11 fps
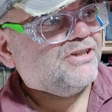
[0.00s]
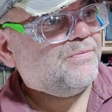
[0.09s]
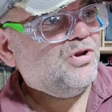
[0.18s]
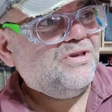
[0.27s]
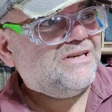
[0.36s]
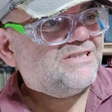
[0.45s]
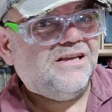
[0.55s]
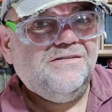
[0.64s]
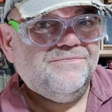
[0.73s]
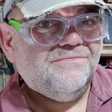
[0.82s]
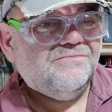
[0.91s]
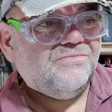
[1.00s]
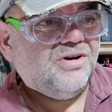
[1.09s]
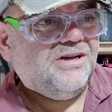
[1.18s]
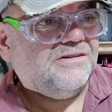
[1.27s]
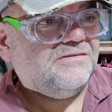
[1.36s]
Communities are,
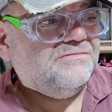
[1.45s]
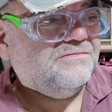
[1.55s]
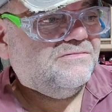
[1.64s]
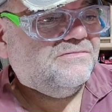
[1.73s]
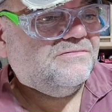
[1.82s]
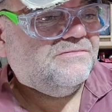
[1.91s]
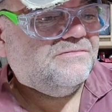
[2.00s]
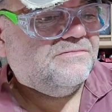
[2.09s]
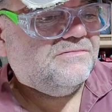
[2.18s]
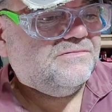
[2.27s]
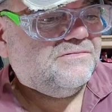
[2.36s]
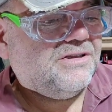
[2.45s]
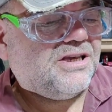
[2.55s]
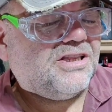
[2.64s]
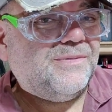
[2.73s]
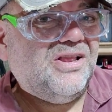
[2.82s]
well,
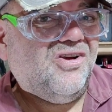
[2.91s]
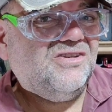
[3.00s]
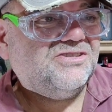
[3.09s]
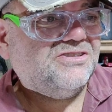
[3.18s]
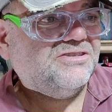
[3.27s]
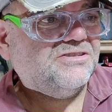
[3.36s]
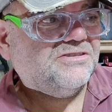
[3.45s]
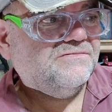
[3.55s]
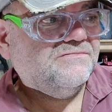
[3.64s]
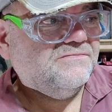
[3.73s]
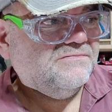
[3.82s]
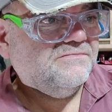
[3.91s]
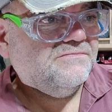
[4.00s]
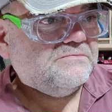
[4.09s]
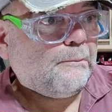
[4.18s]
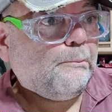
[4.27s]
they're going to be lost.
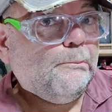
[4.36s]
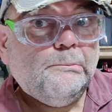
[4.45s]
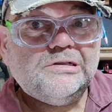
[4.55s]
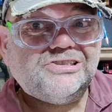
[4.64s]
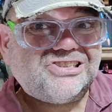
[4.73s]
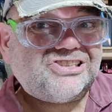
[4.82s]
And